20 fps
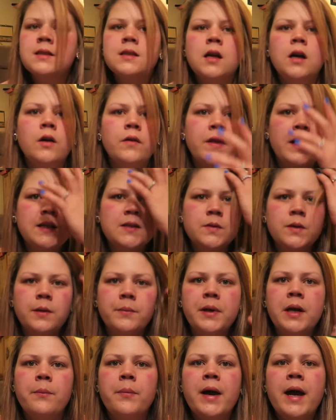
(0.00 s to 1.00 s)
so that's what
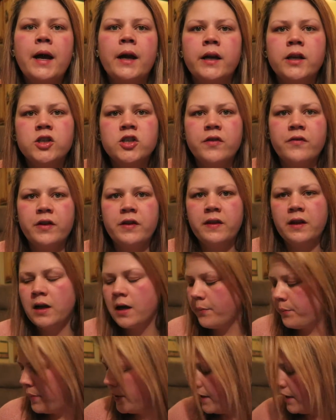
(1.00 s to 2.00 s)
I'm gonna package everything
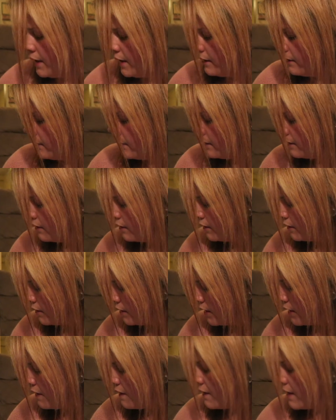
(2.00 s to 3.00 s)
up in.
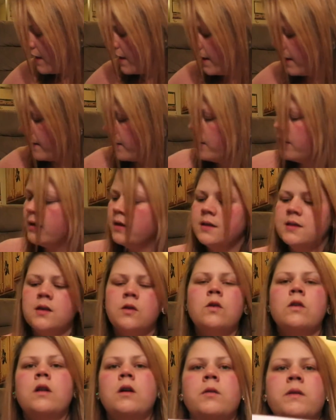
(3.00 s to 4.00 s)
And then
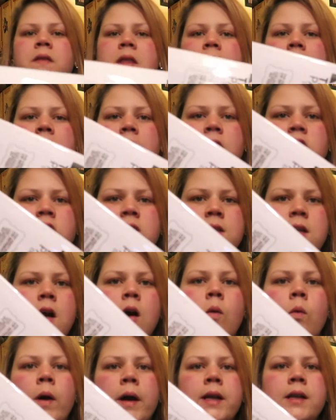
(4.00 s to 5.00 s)
to go along with that, I just
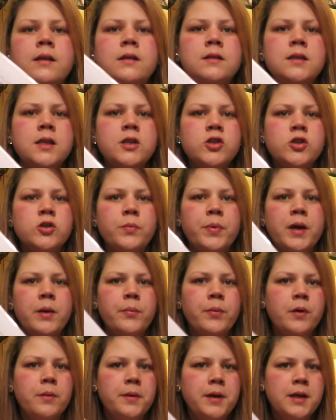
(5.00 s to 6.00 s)
got white tissue
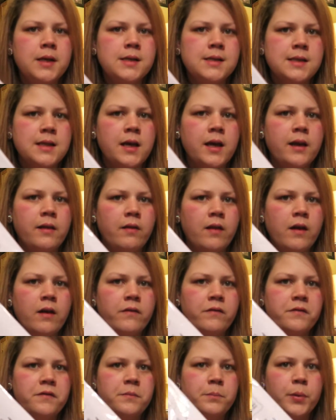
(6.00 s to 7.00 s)
paper because I
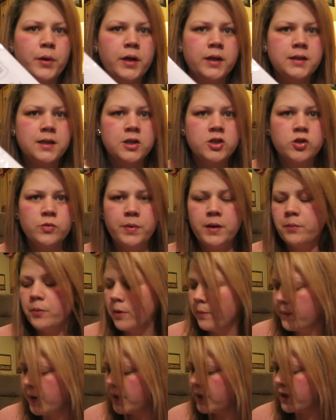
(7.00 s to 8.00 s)
love putting tissue
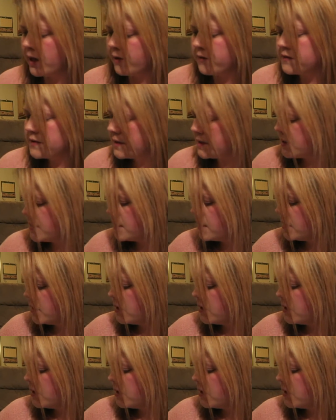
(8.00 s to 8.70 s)
paper in my gifts.